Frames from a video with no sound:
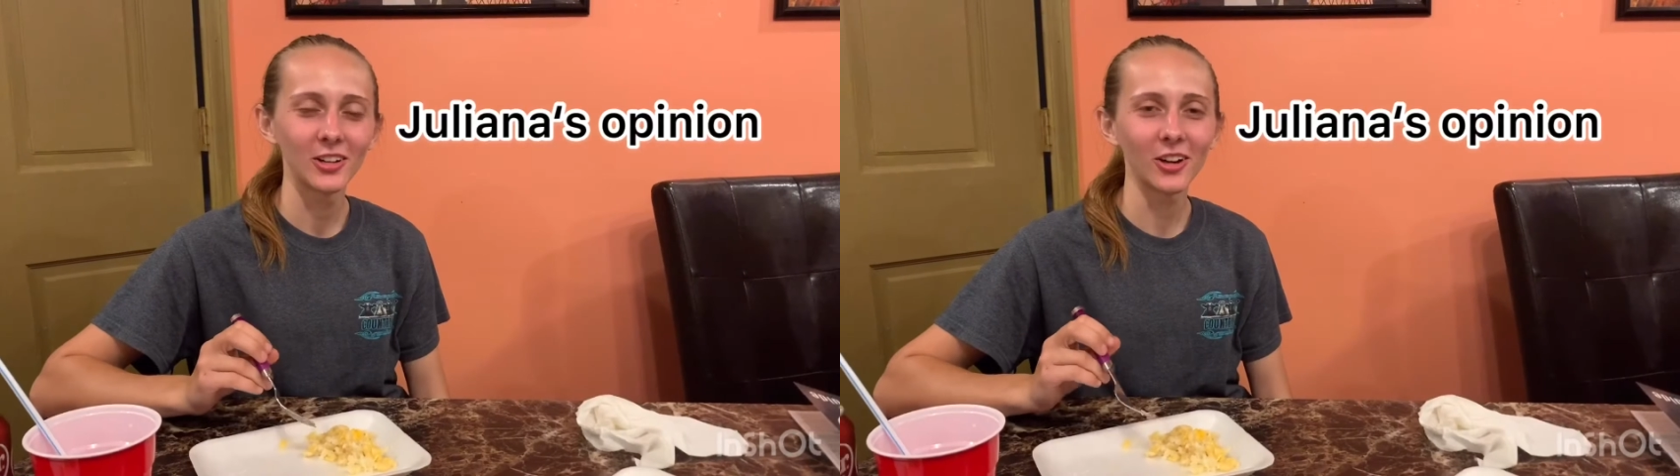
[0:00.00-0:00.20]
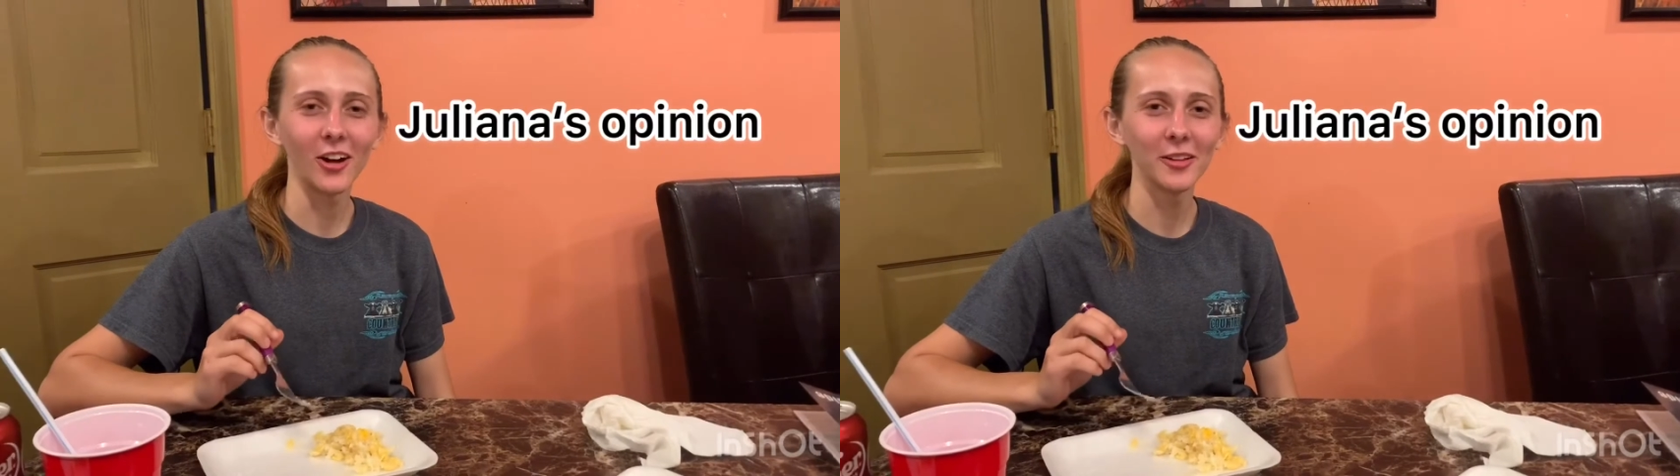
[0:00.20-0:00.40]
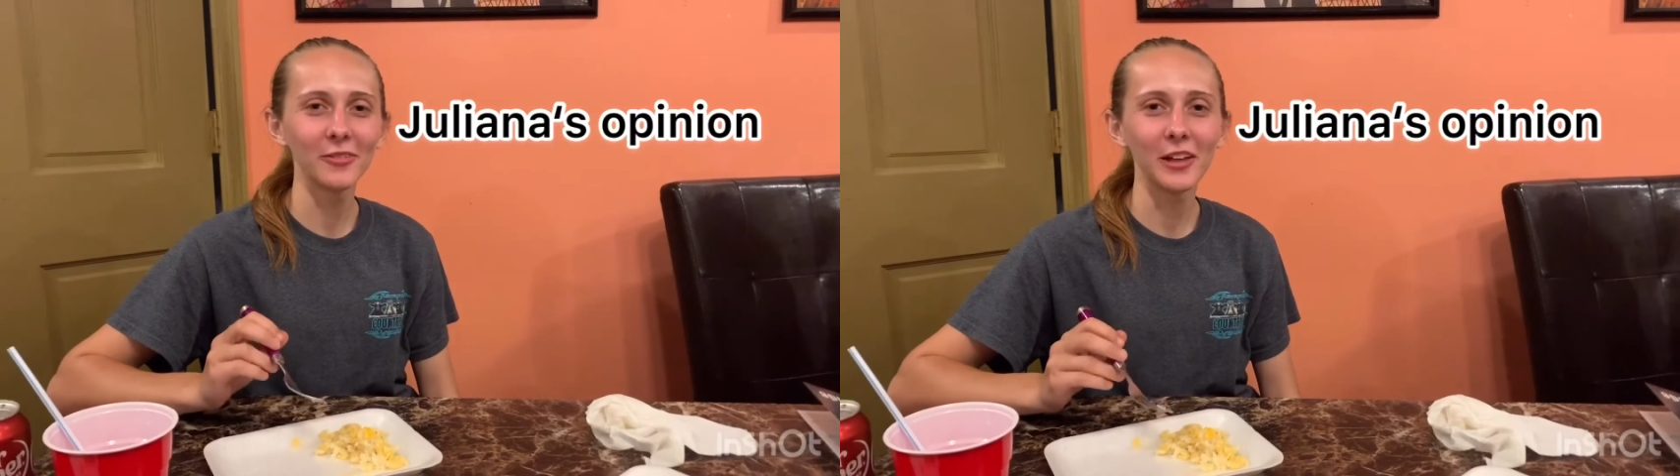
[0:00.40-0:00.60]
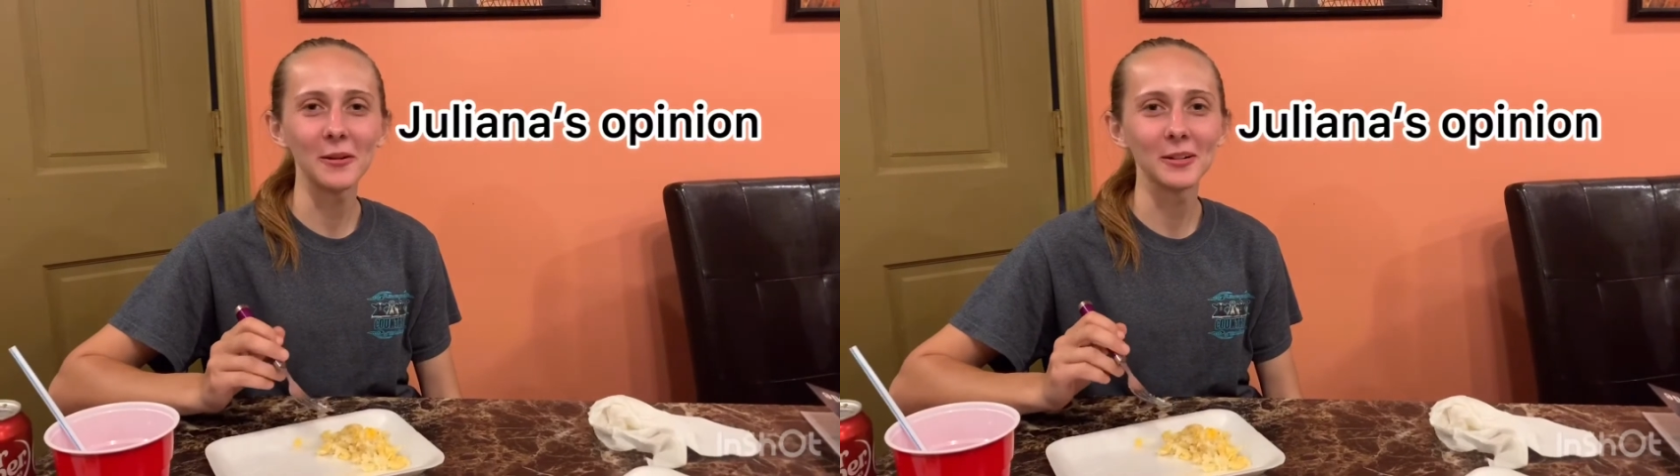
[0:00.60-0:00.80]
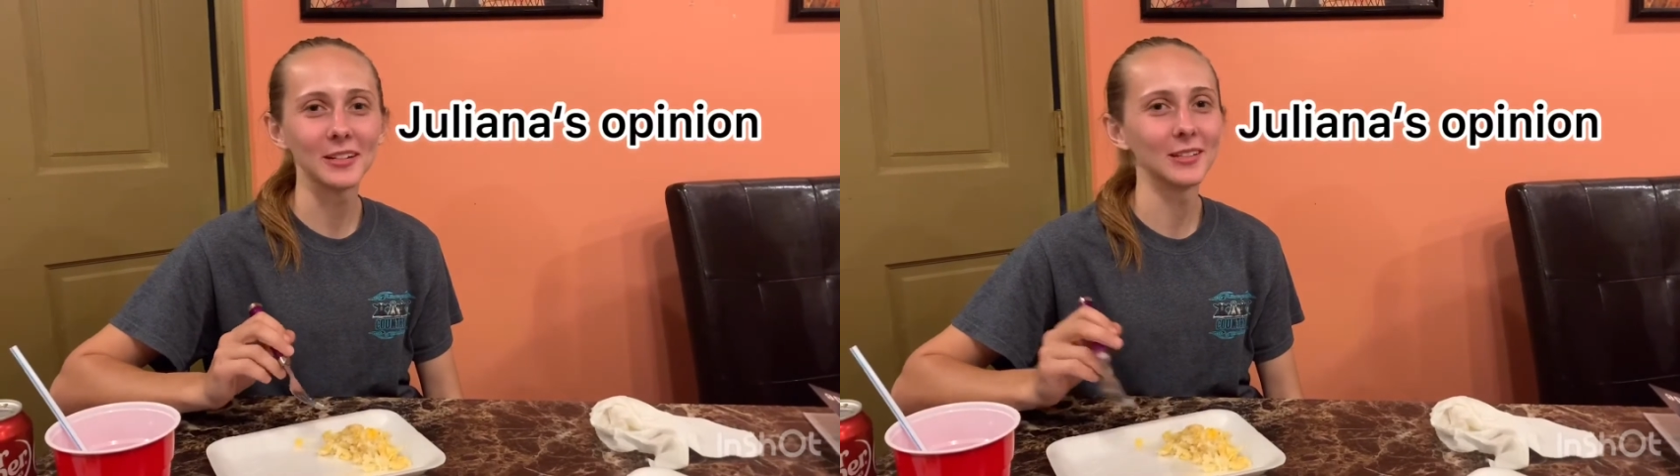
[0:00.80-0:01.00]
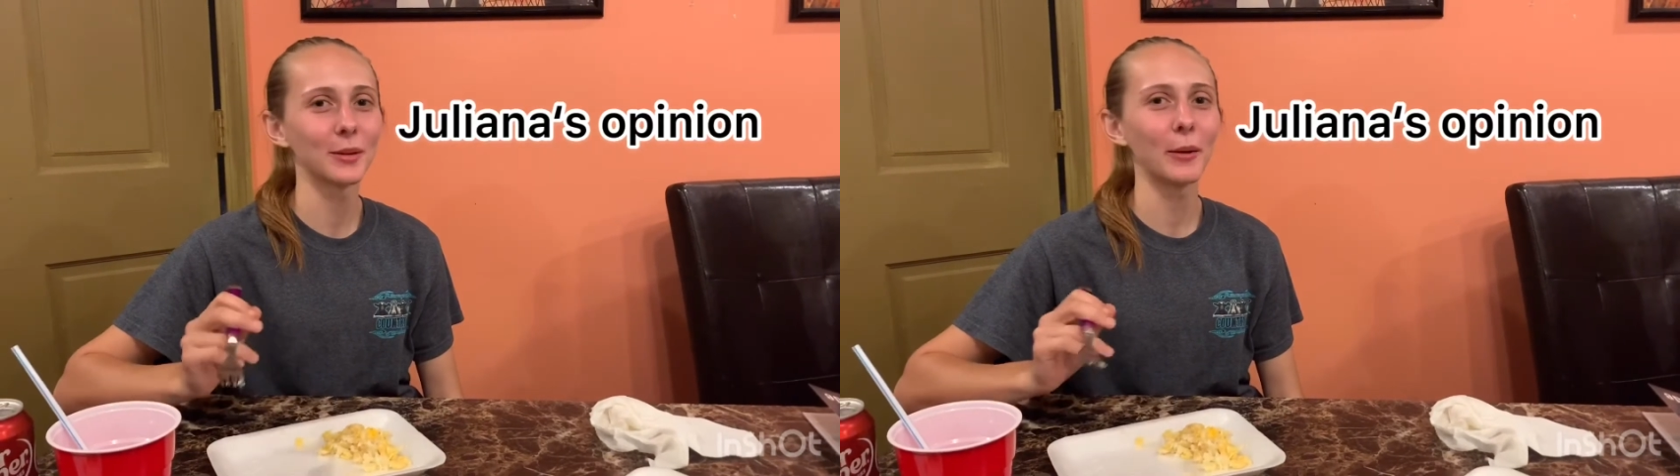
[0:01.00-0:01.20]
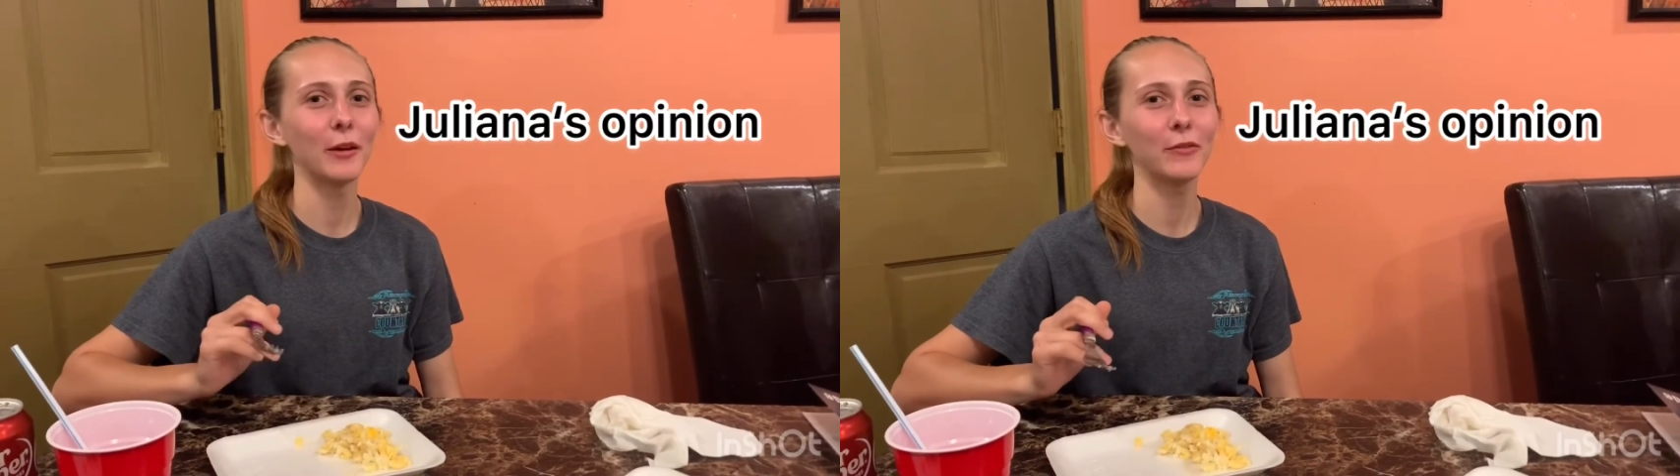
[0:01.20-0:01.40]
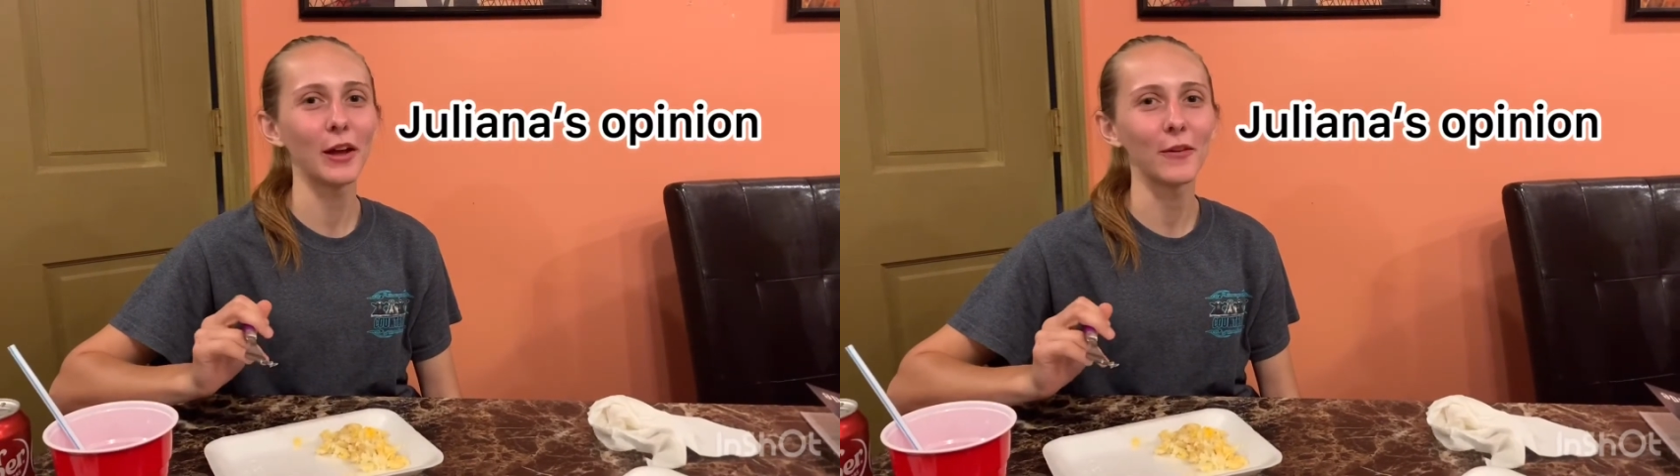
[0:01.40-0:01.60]
Cauliflower isn't my
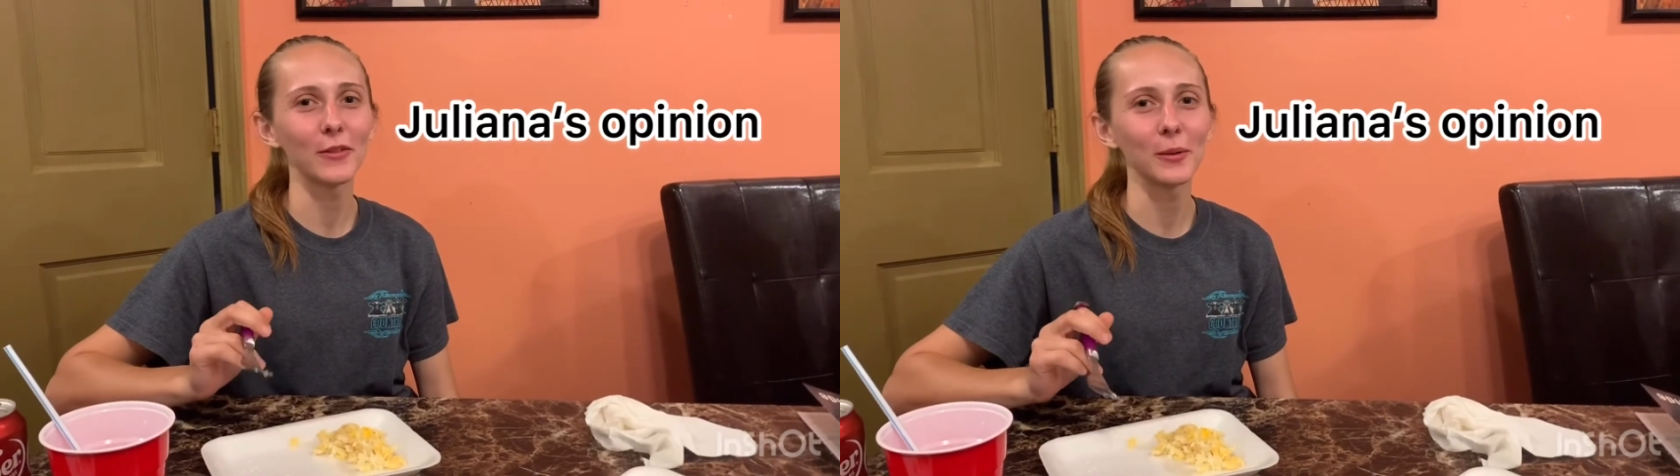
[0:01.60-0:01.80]
favorite,